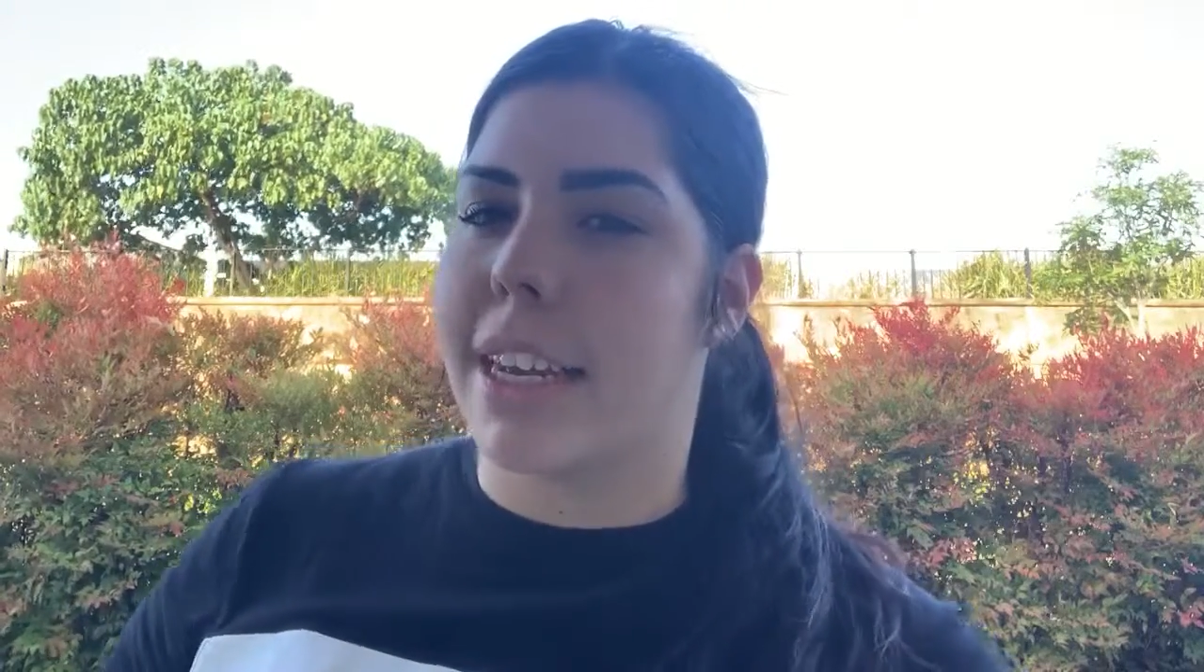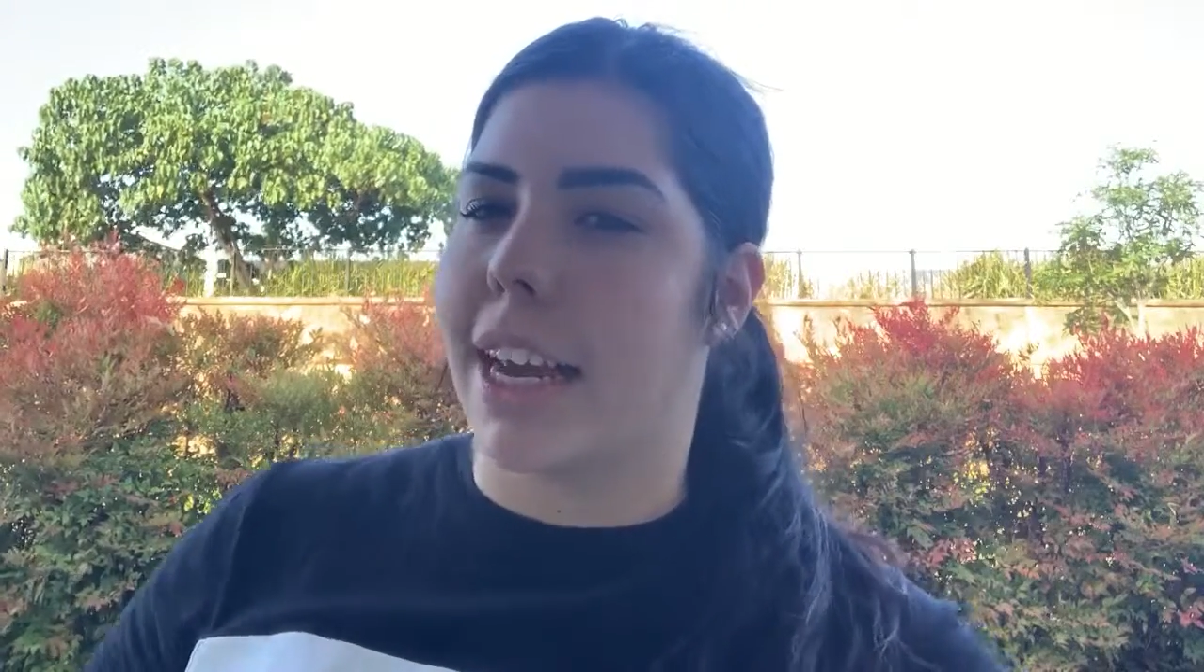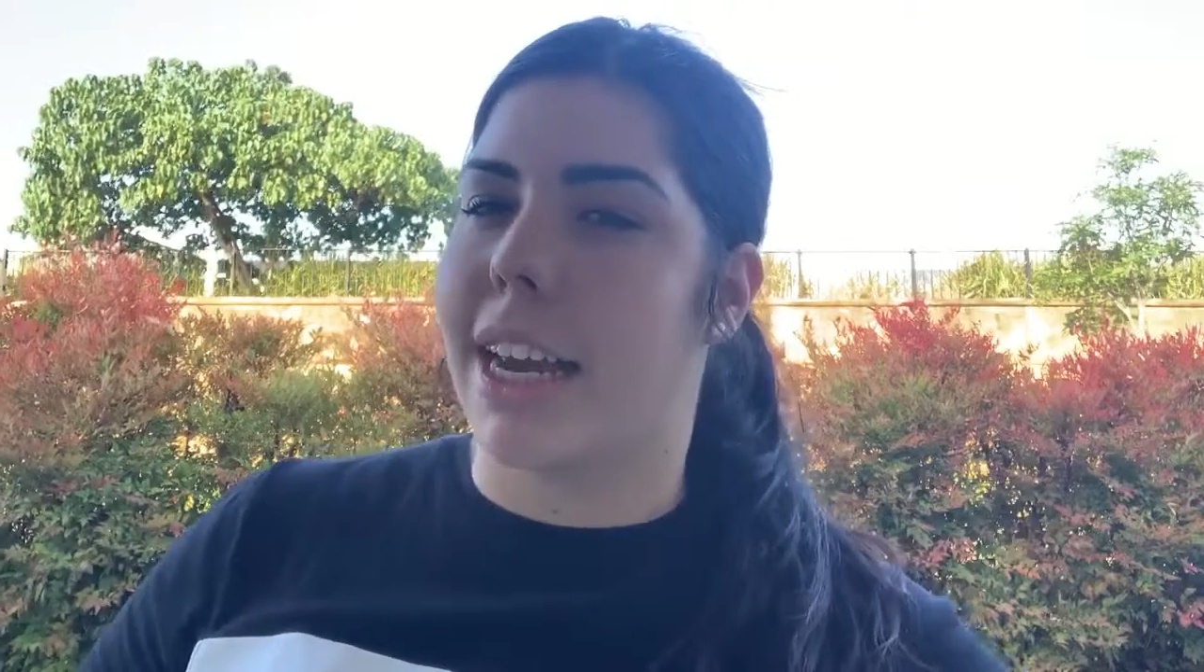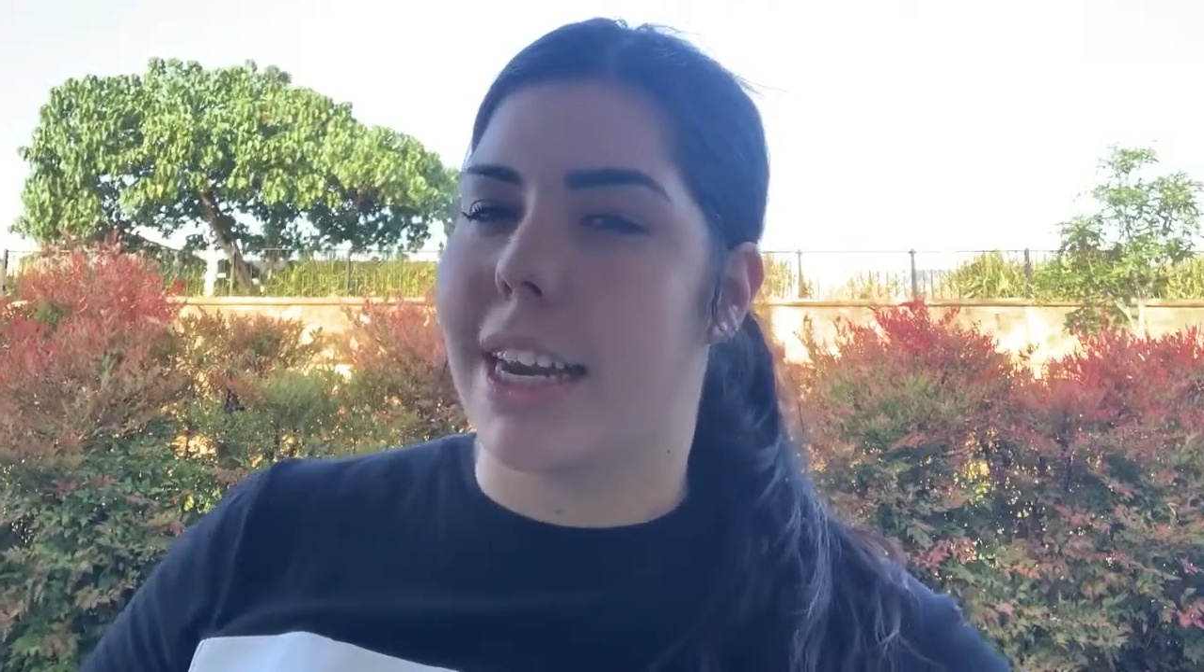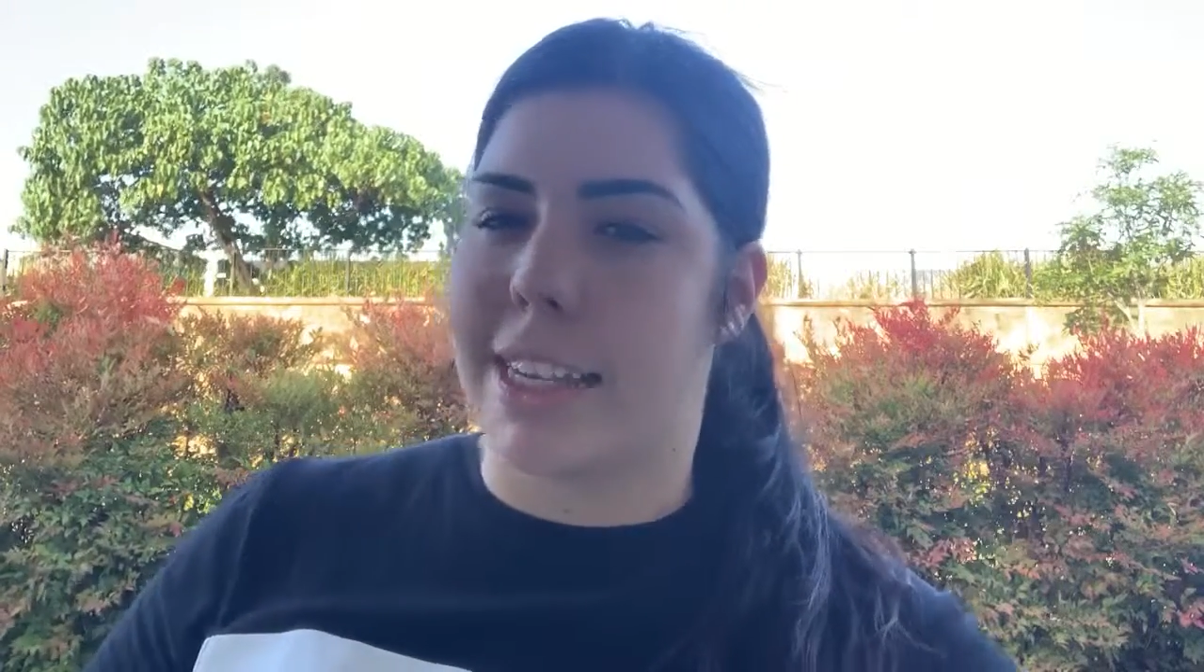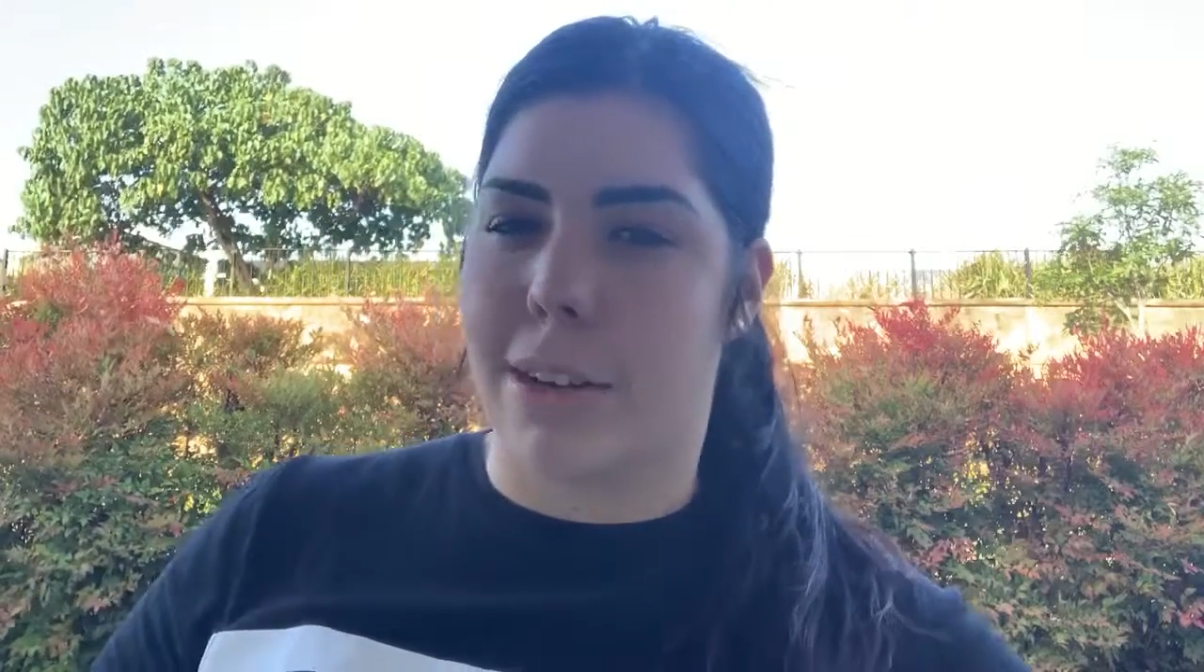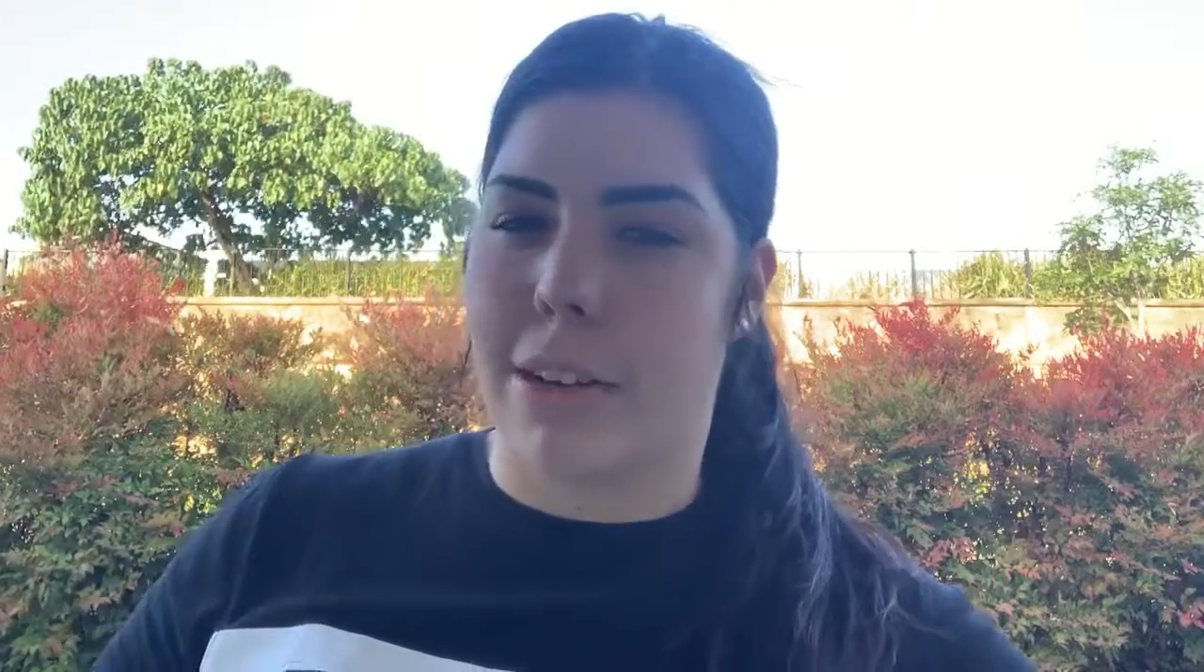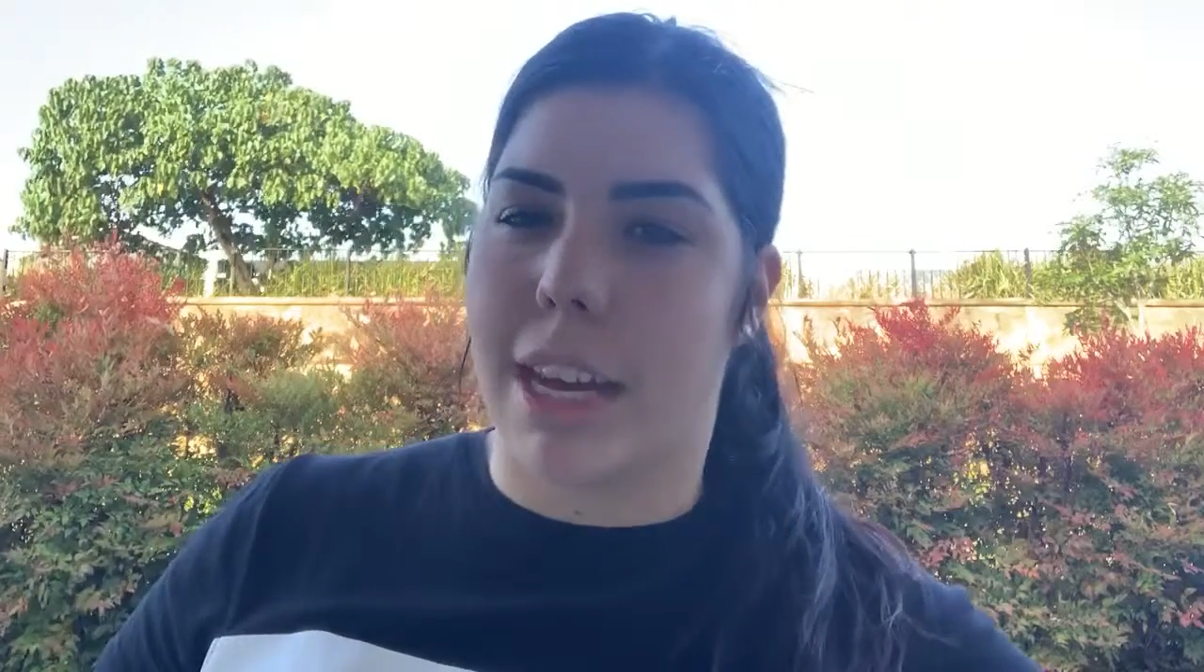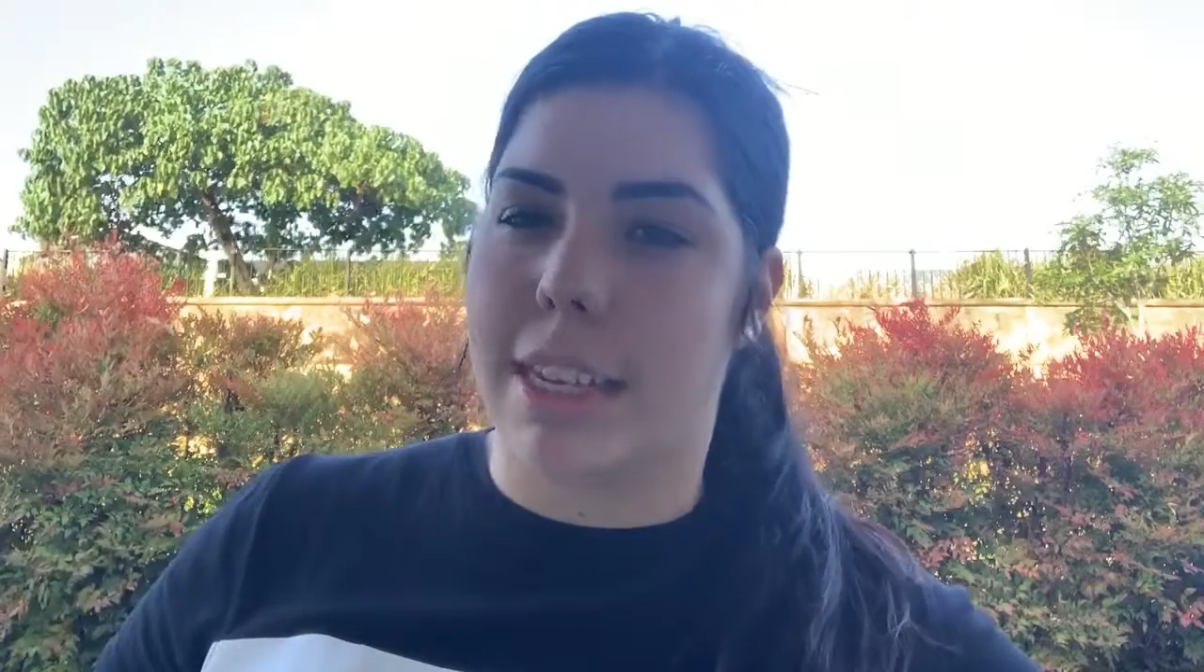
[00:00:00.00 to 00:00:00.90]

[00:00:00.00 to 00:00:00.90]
and it's all